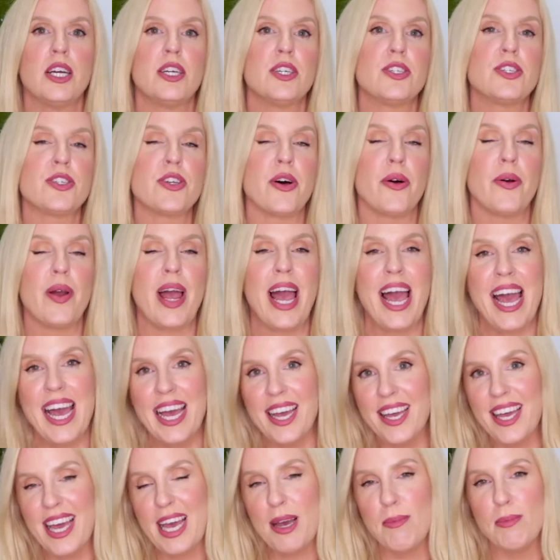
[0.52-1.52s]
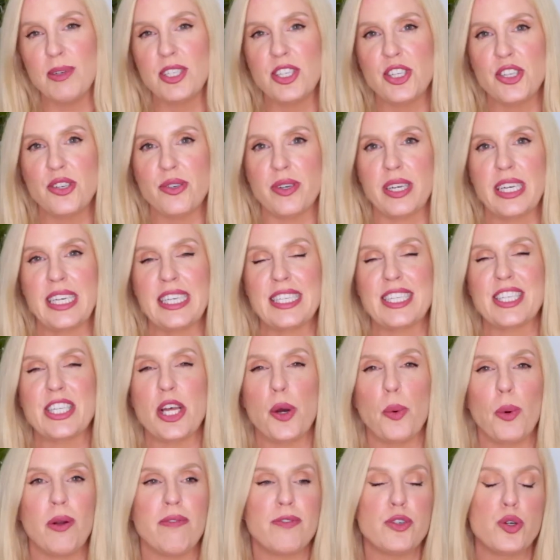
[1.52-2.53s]
So hair chemistry. So
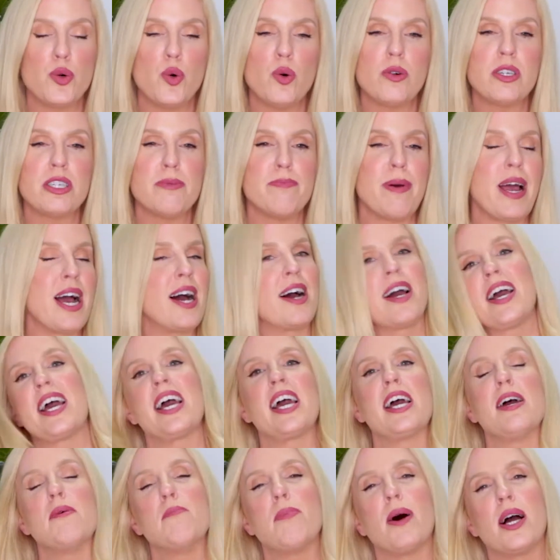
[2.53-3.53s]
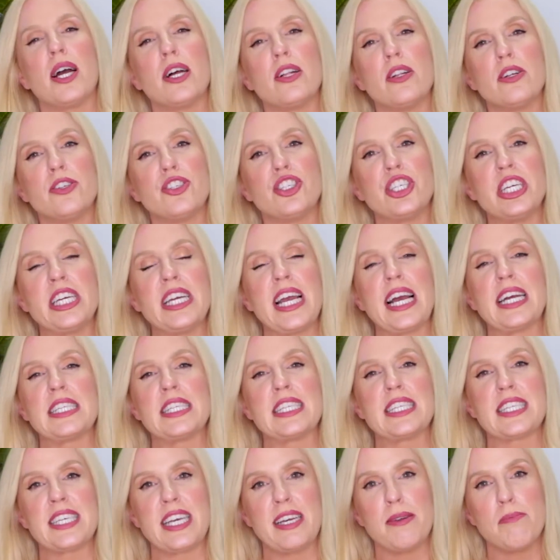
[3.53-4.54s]
we've talked about hair biology and
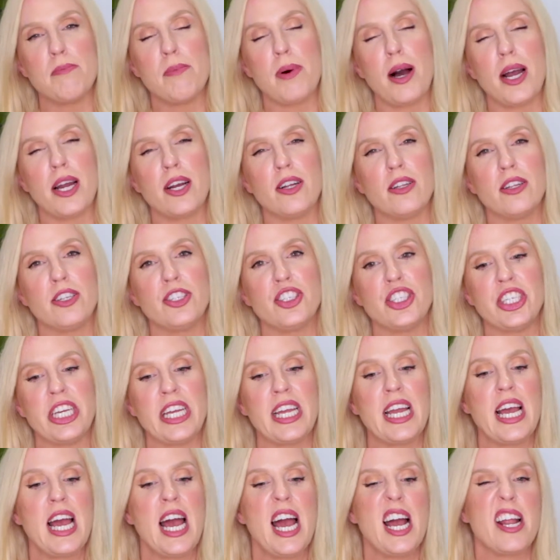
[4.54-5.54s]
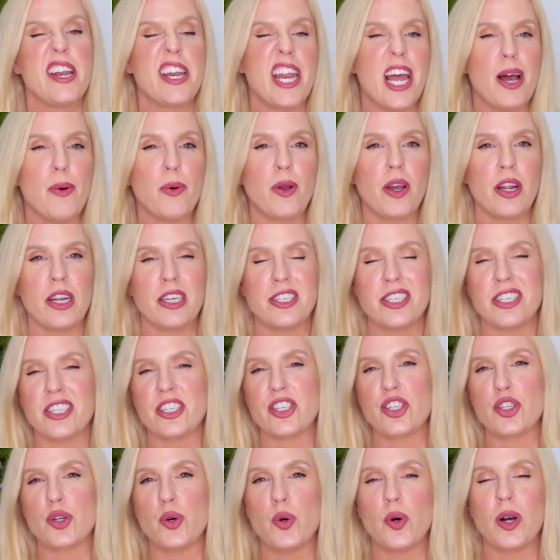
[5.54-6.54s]
skin biology. Now we're going to
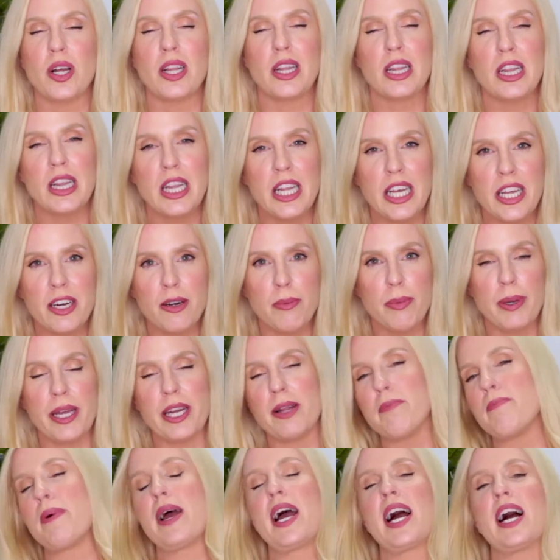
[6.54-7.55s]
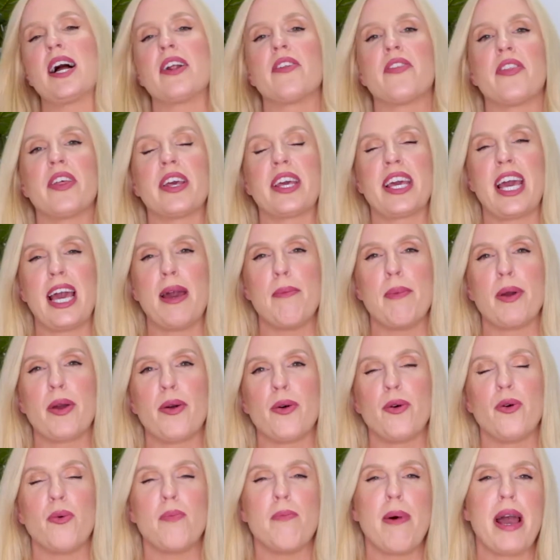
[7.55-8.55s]
just talk a little bit about the
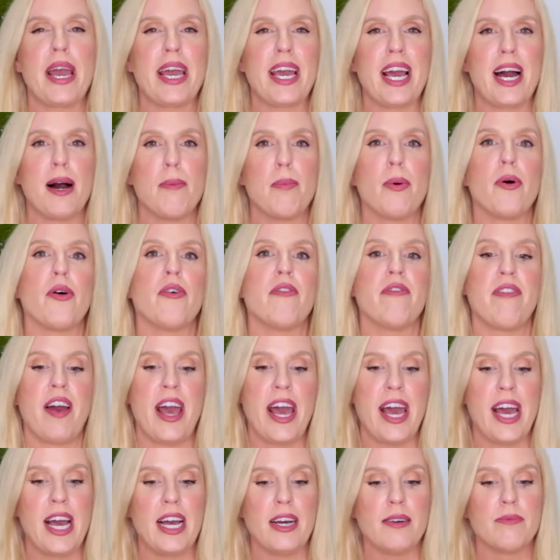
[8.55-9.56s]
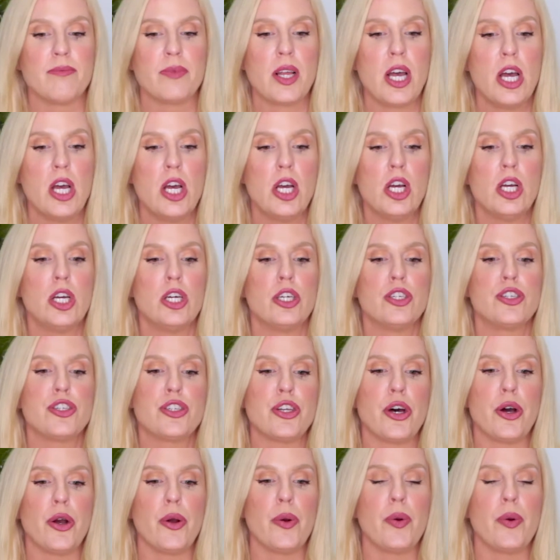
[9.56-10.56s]
chemical makeup of hair. So